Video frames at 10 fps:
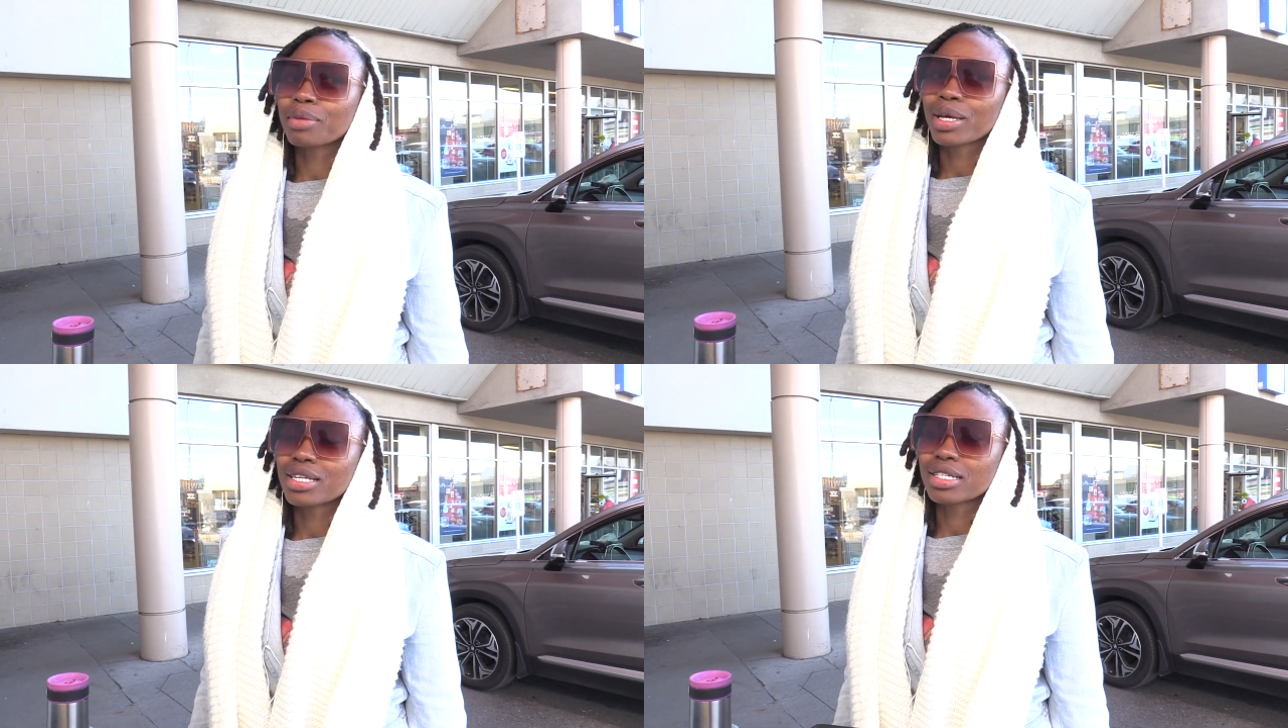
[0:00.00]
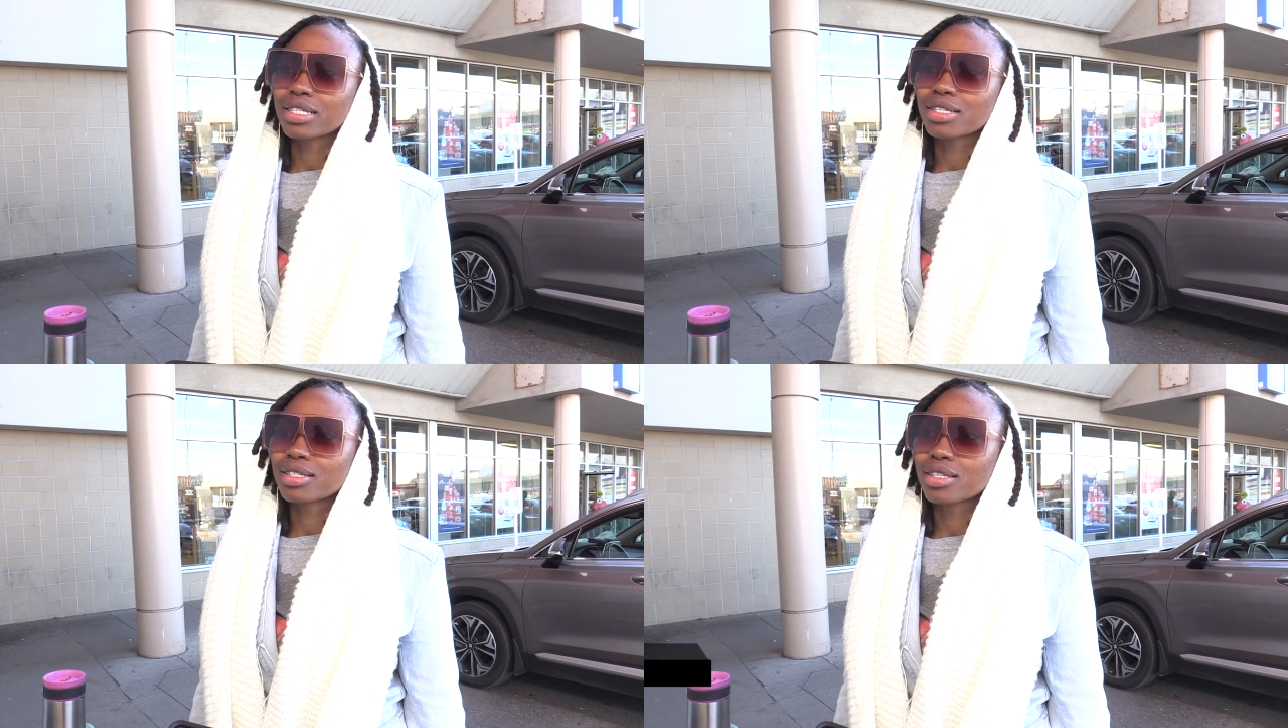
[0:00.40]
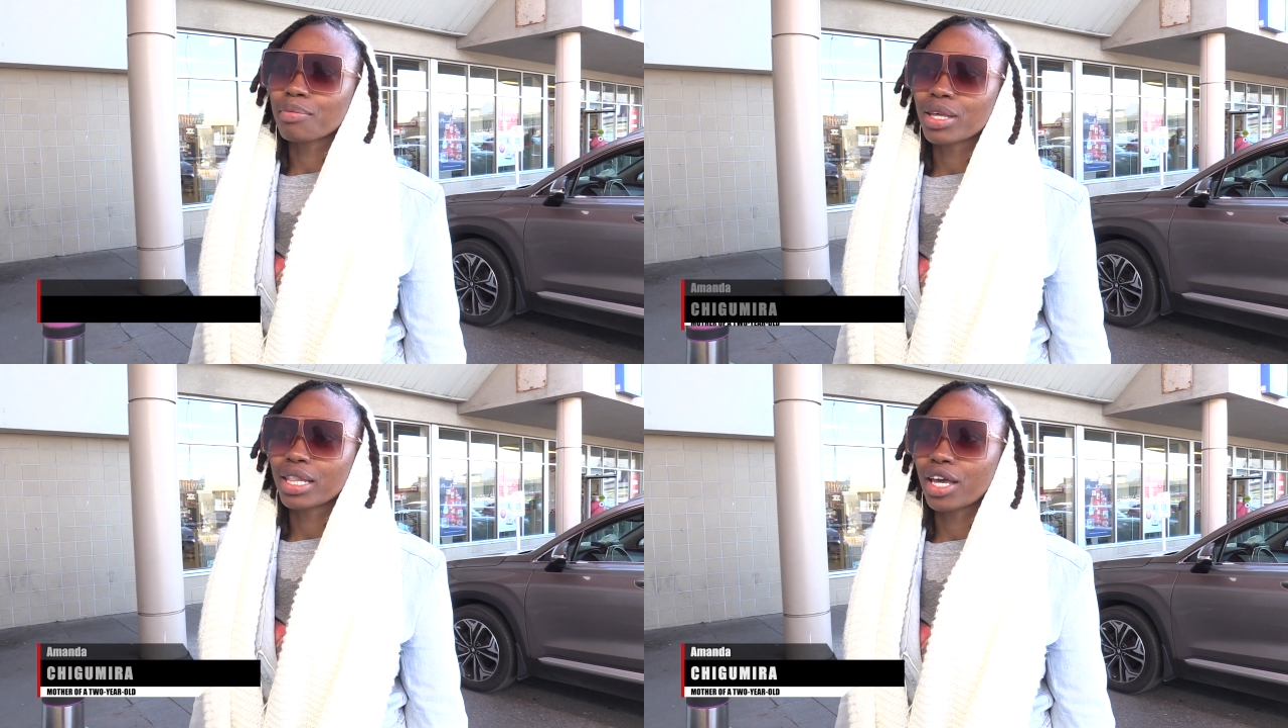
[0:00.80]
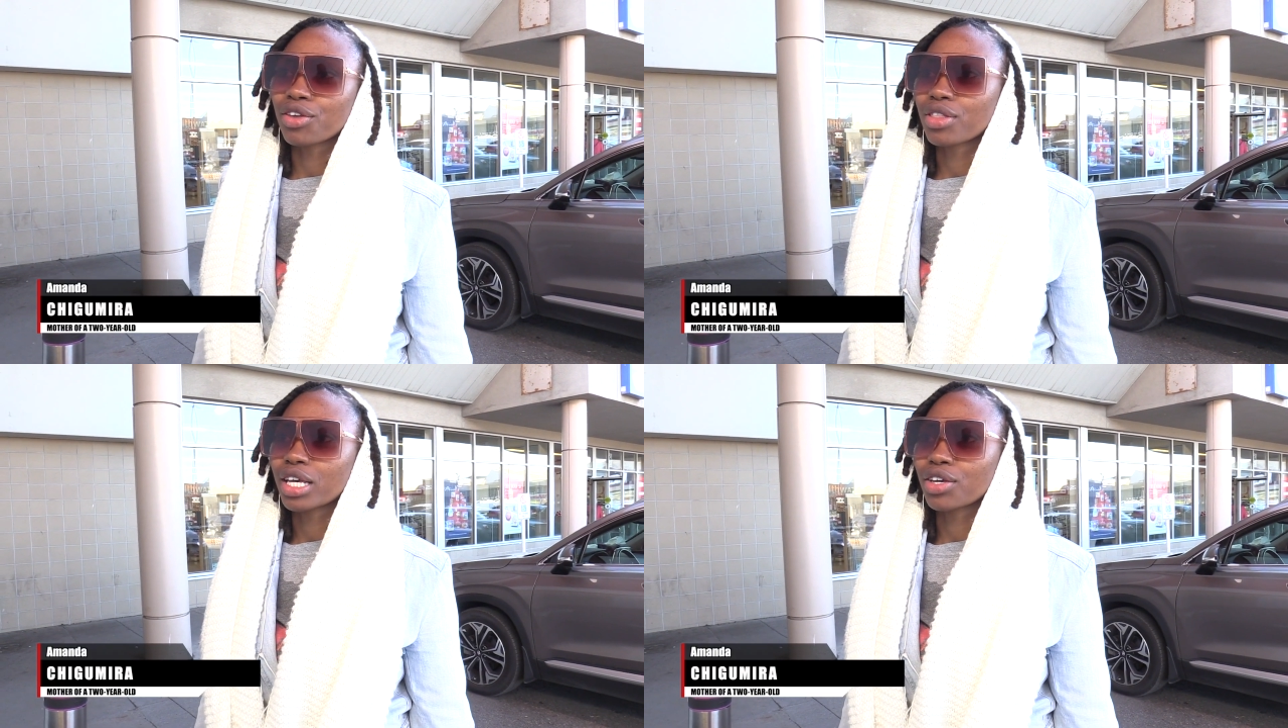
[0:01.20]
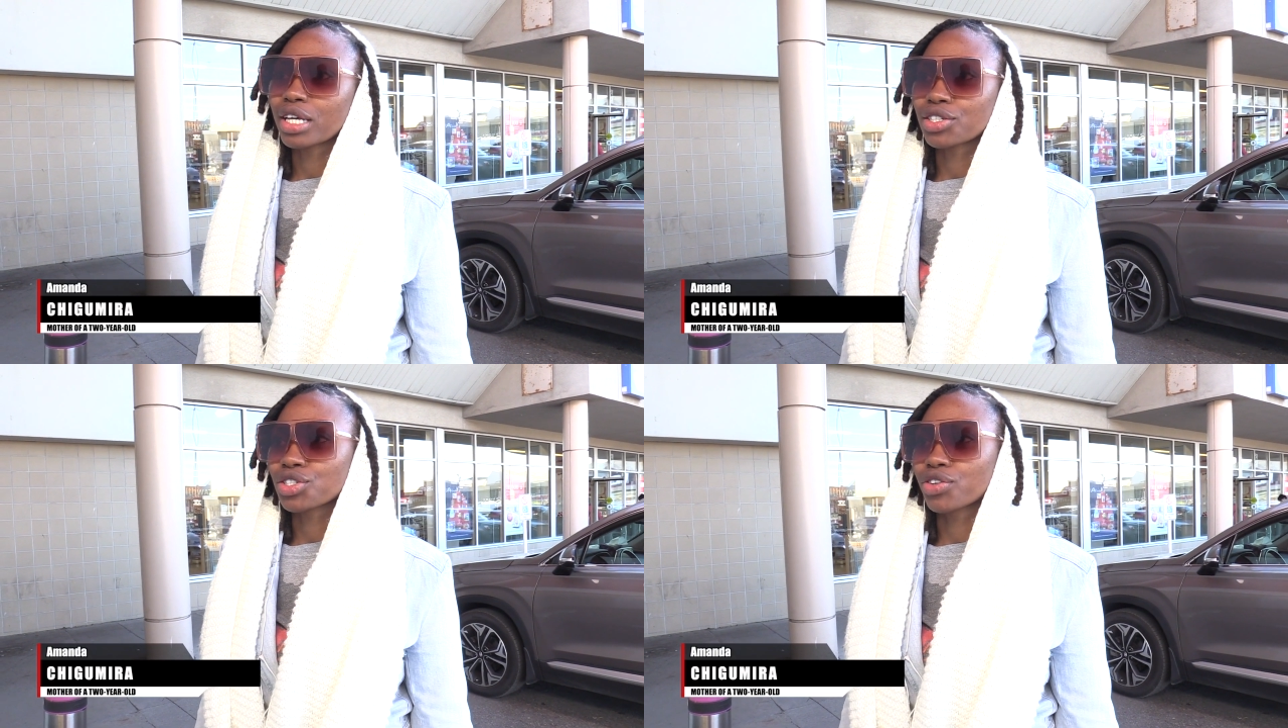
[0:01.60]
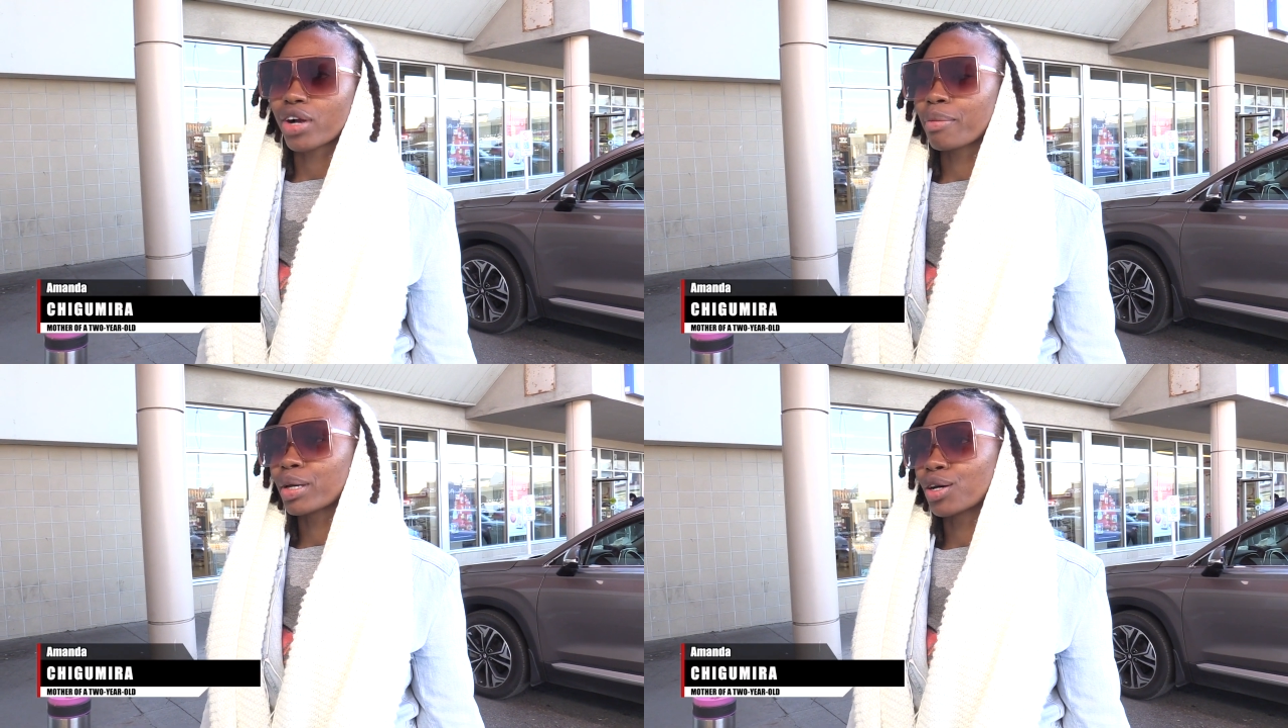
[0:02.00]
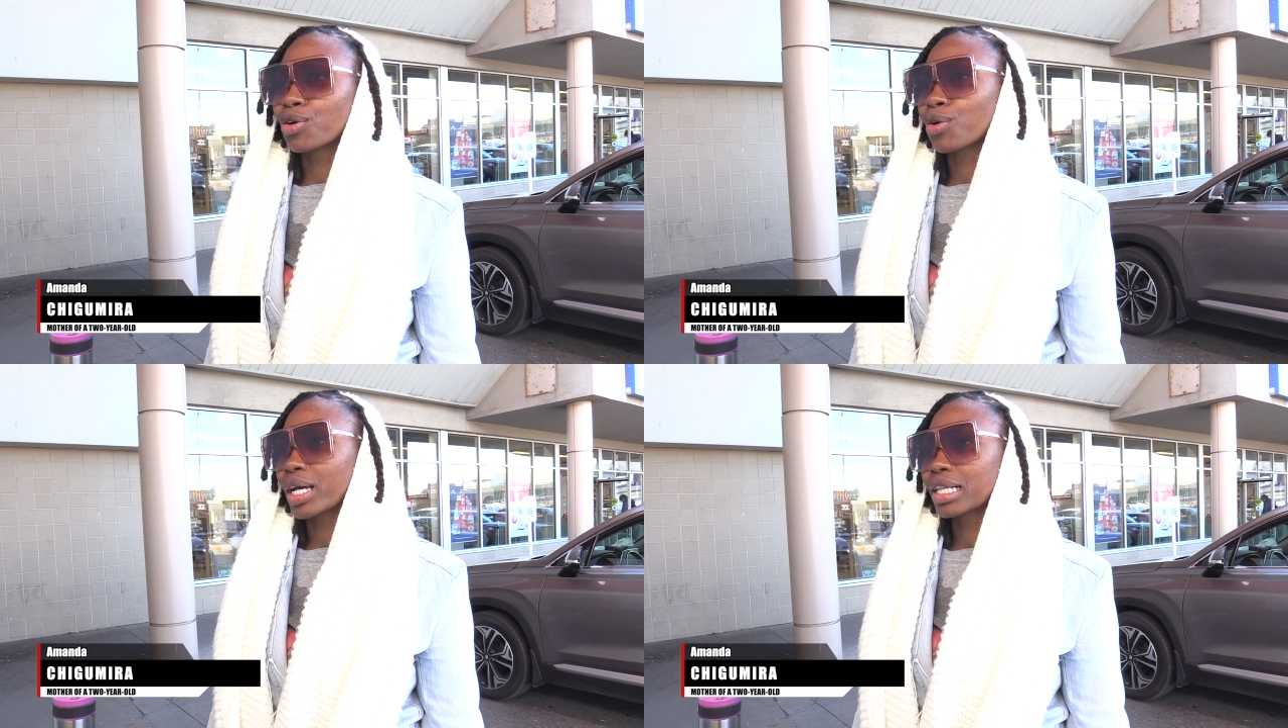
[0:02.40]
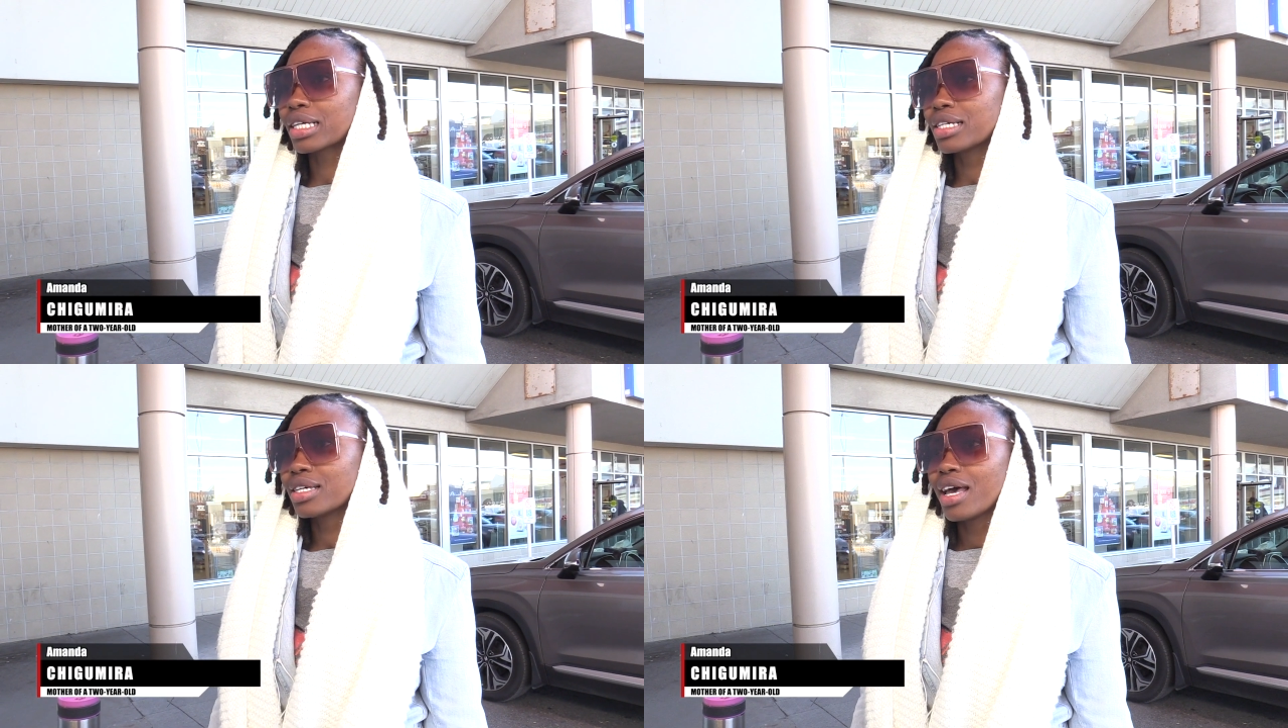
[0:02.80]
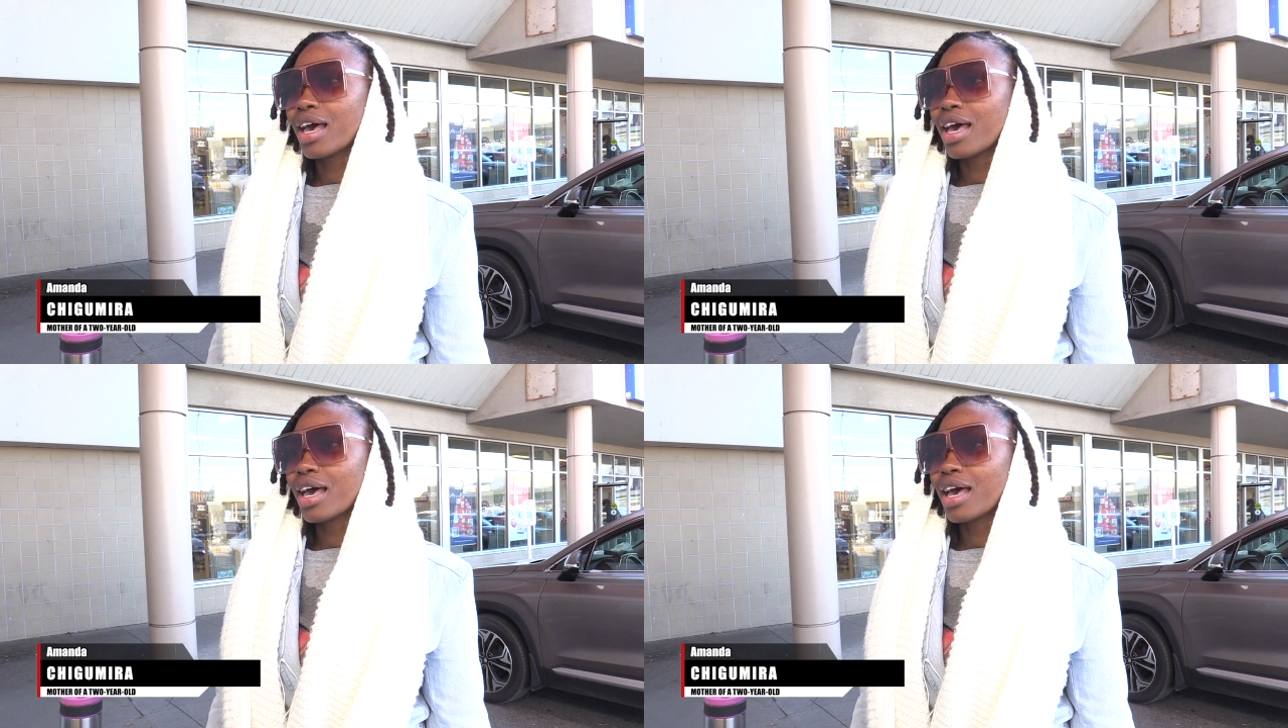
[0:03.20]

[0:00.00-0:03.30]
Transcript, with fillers: because it's something that you think you can just grab and go quickly.